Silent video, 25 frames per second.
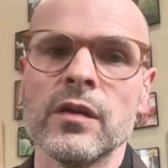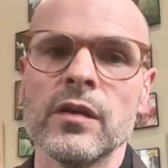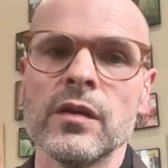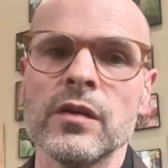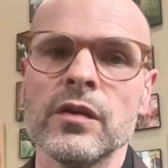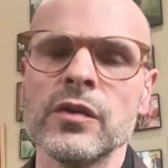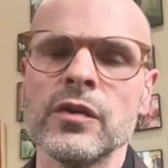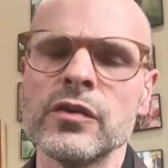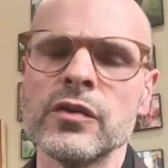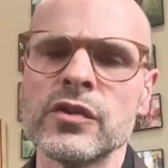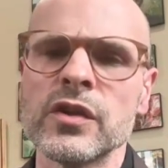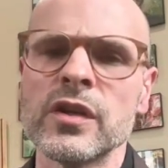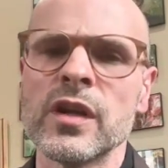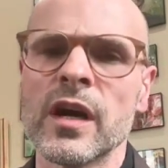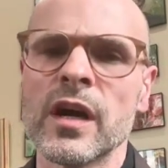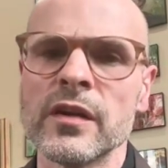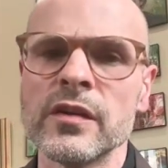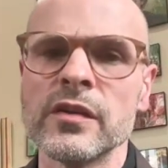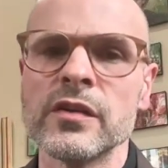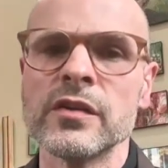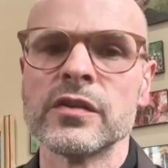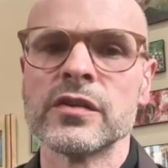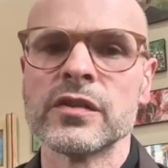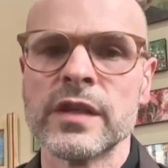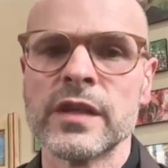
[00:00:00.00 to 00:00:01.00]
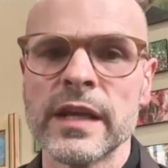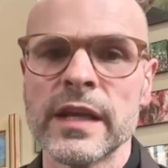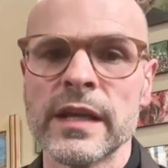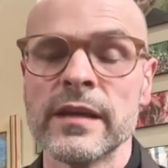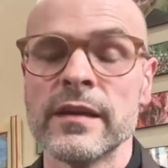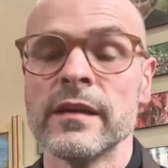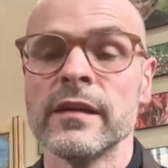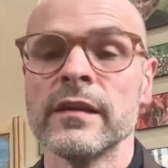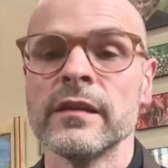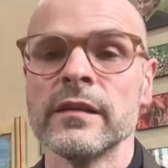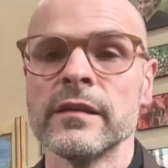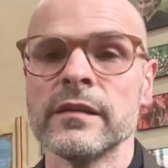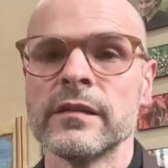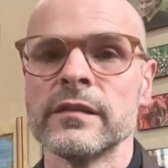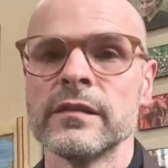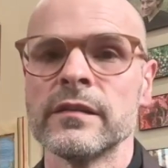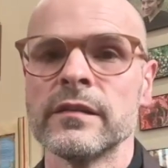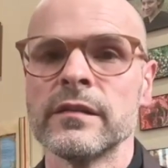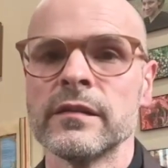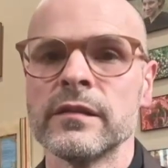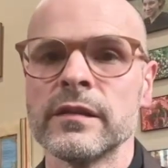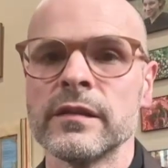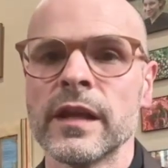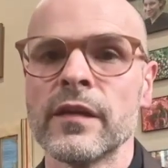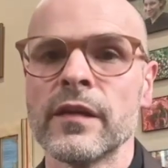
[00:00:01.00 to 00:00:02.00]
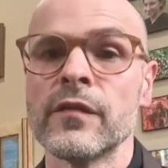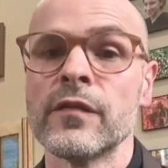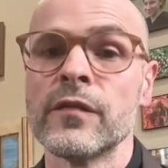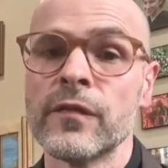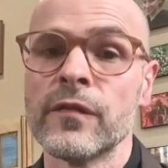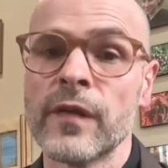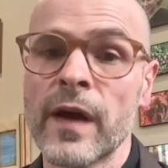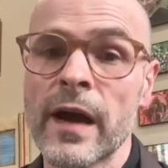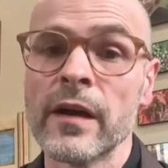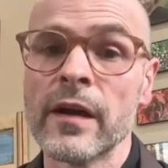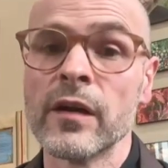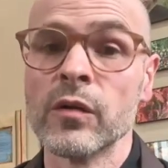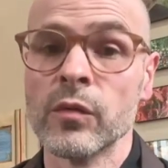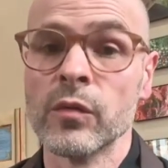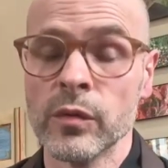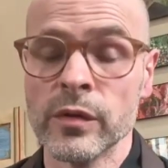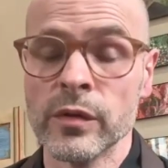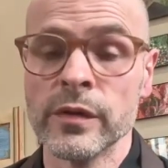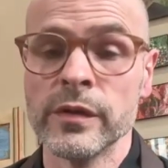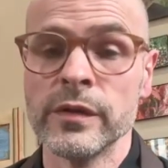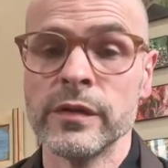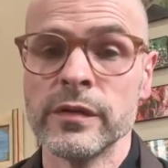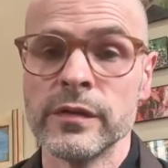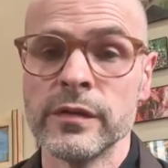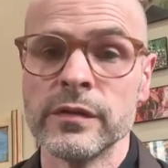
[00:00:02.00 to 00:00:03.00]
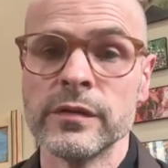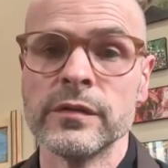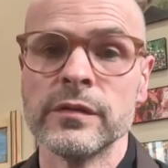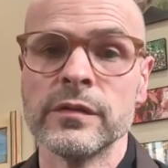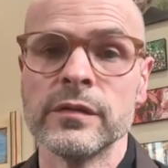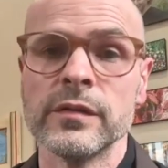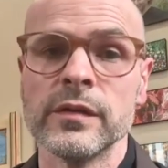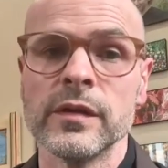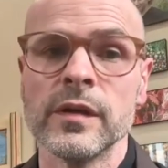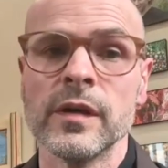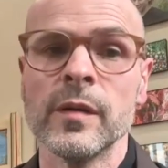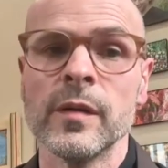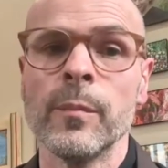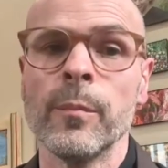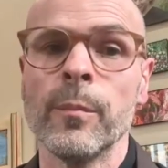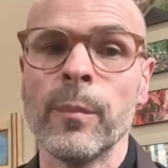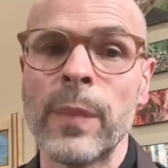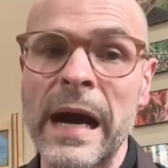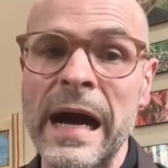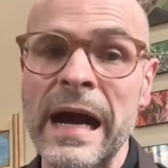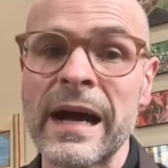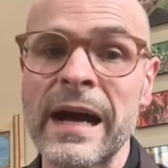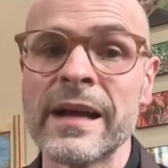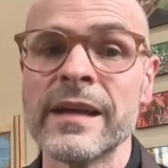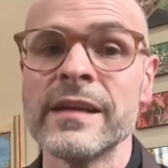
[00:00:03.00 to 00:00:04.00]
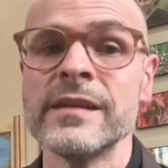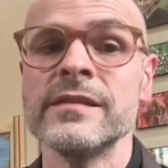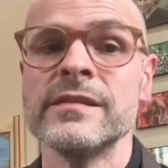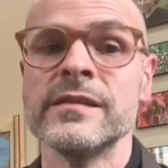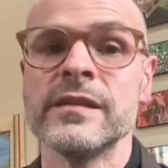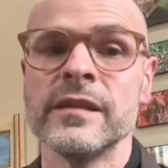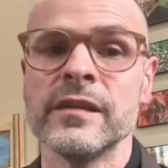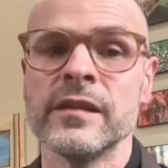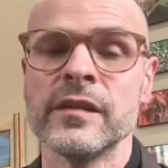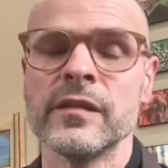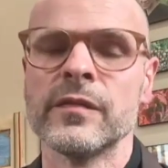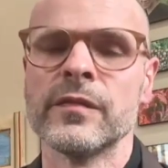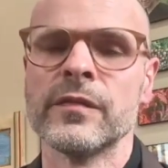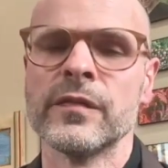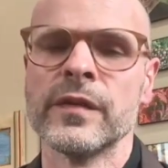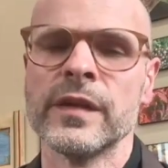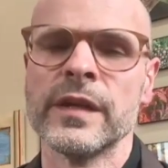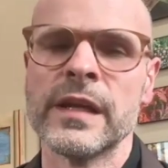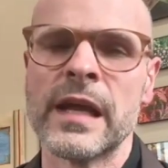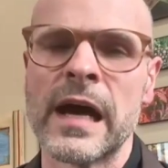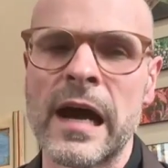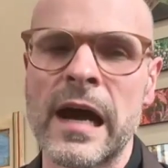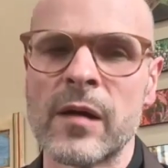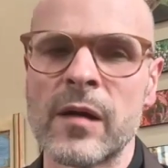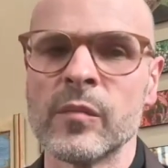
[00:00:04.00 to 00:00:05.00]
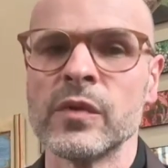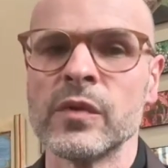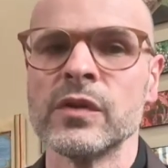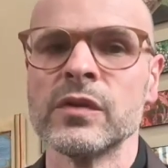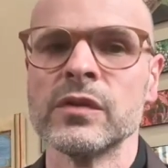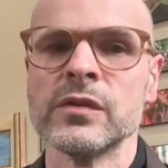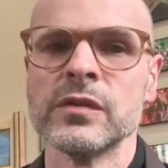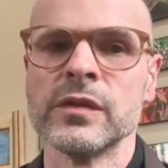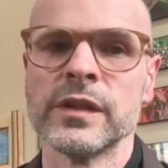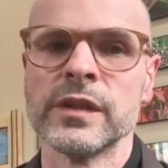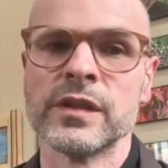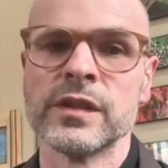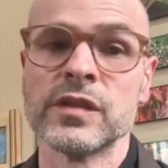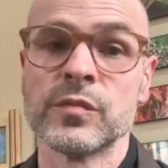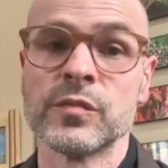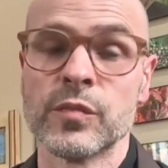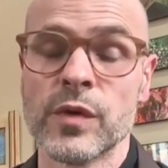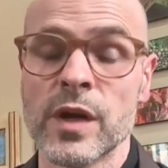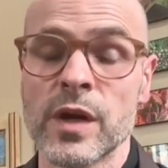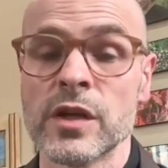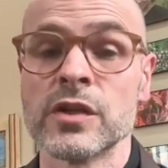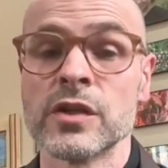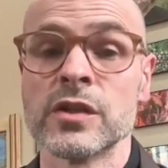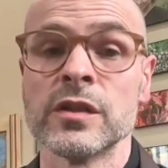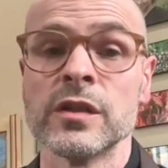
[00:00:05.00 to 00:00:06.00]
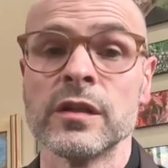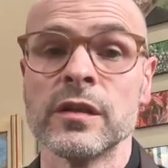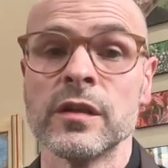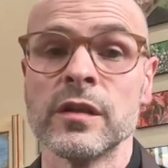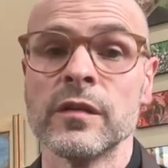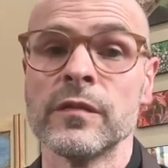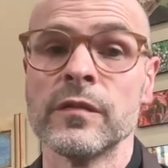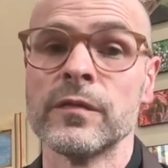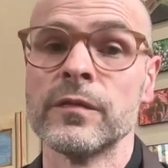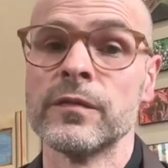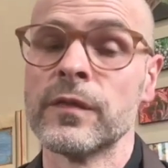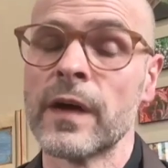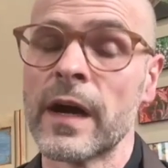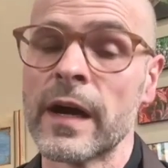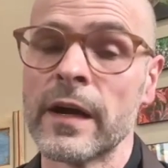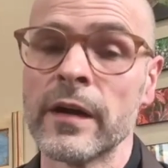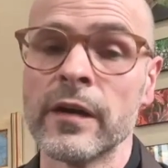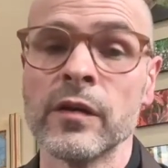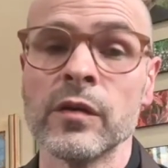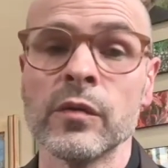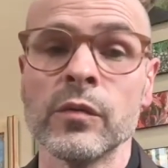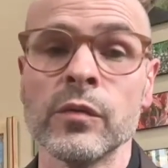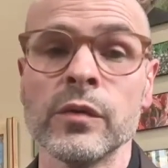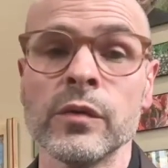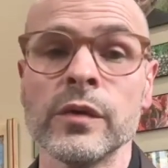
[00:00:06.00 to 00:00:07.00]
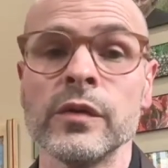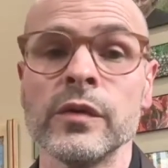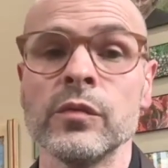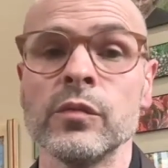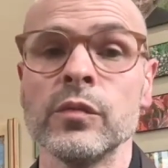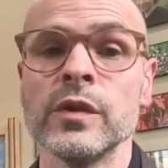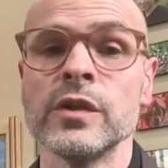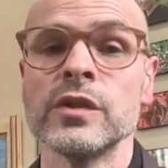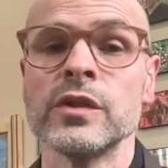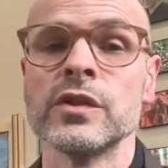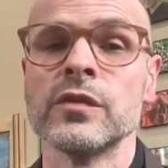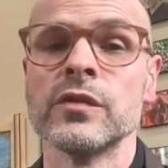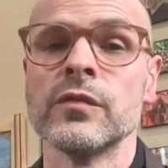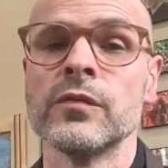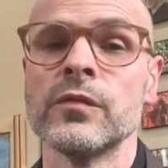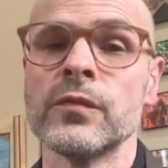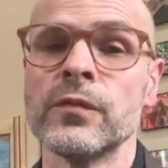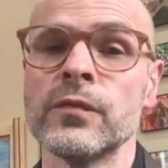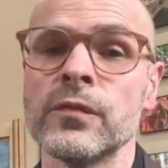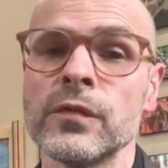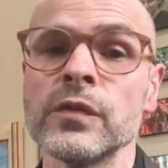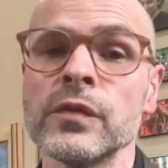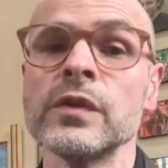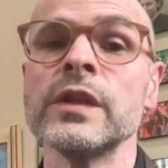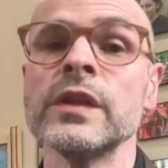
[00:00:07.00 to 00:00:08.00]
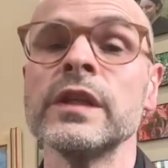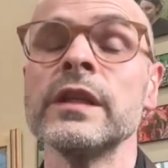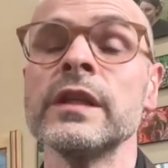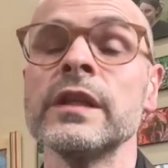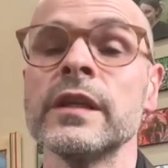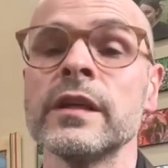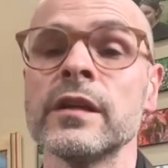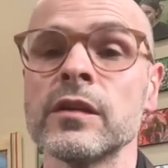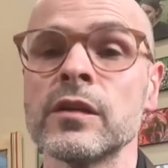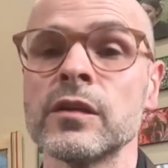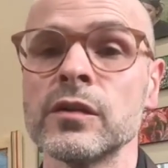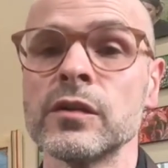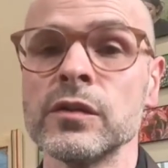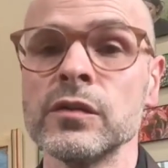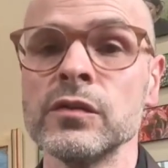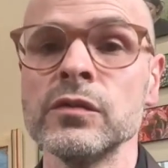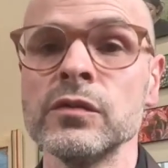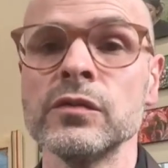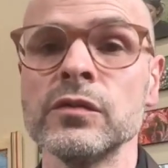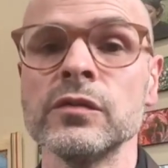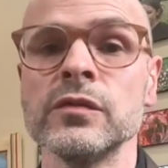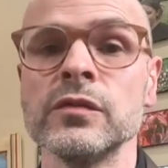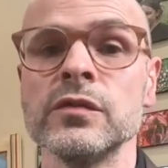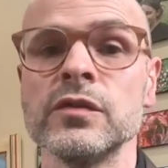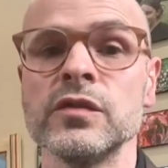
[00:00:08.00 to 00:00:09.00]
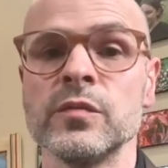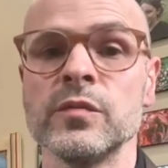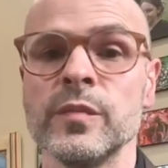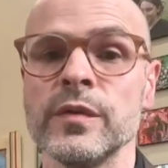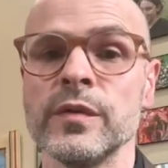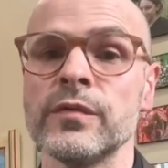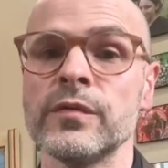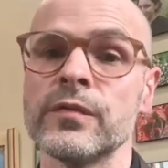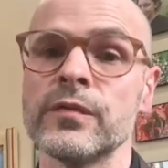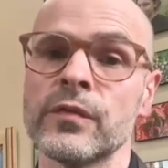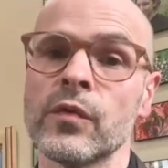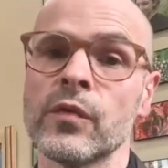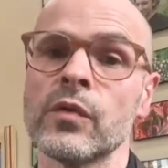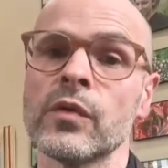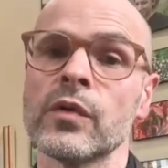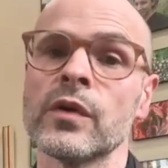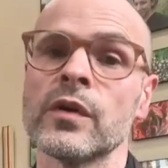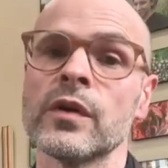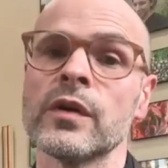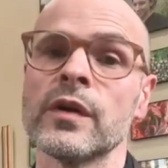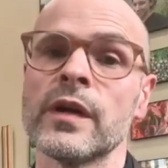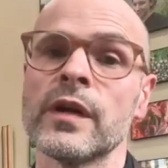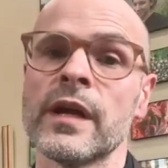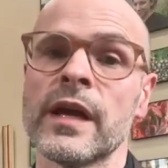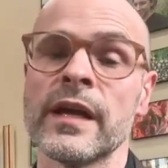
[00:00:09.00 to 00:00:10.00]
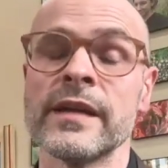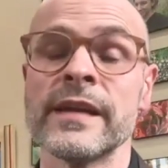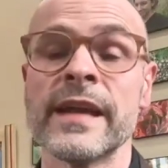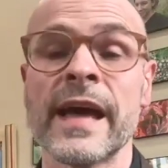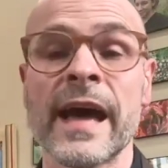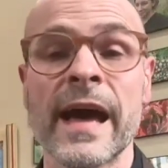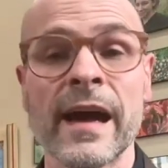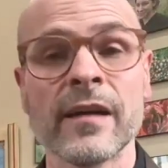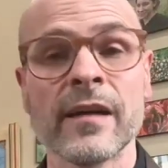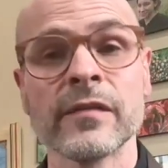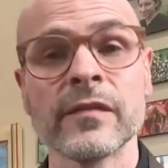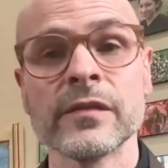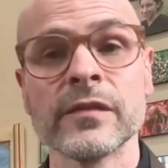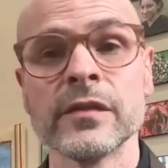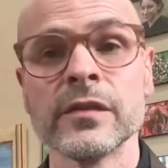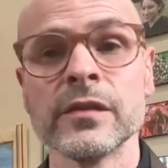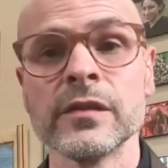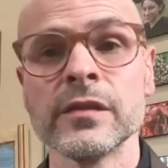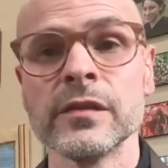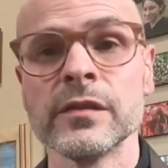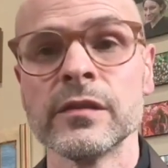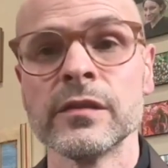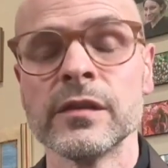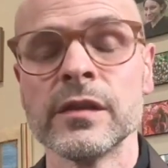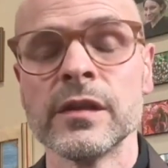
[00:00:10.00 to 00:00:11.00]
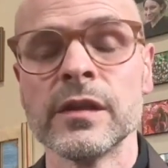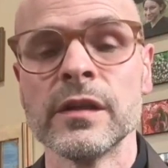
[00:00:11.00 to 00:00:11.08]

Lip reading: You should understand that firewood abides in the phenomenal expression of firewood, which fully includes before and after,